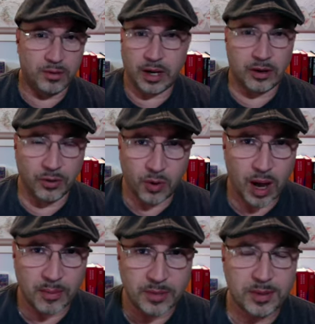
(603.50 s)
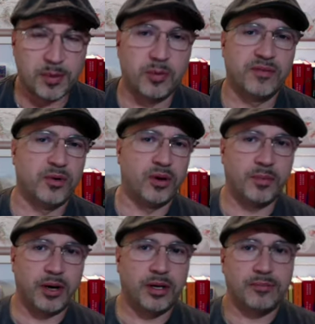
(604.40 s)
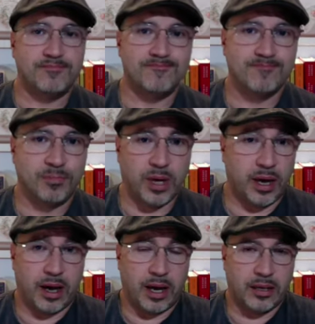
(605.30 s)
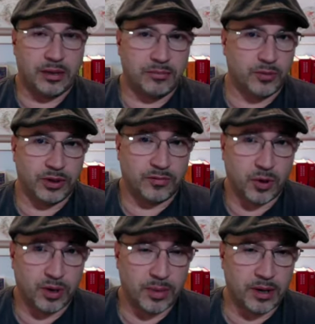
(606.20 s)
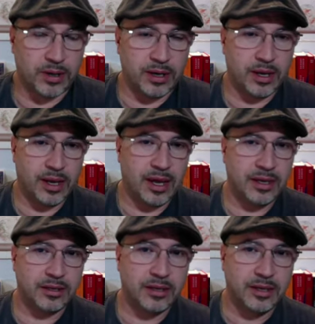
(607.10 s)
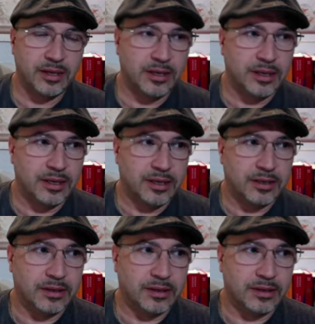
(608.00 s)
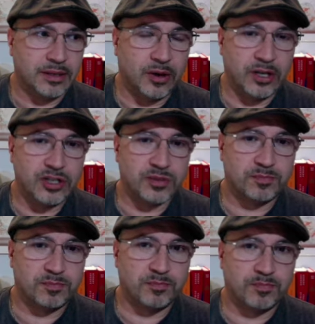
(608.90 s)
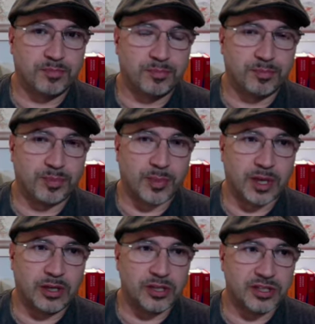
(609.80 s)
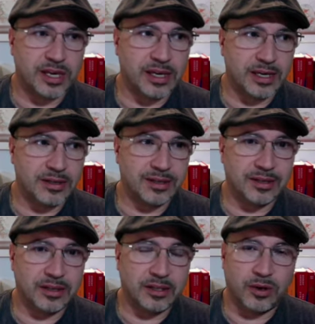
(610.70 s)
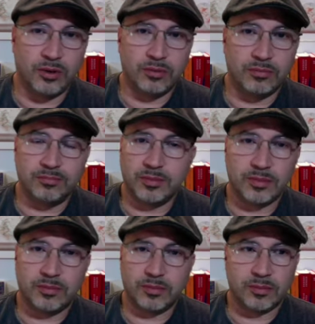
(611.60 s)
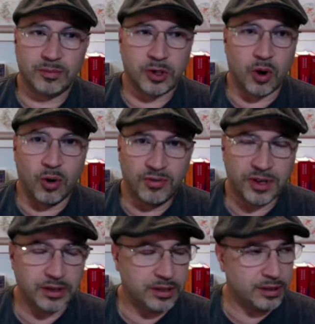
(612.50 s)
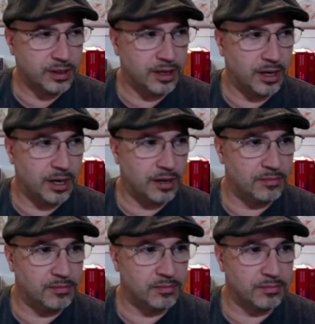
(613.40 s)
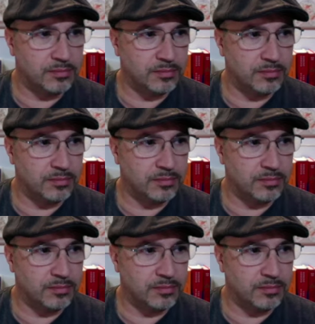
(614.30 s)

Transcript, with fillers: I don't know how many people would have known about it, but I wouldn't have known about it and you know it just it's just like you know covid um,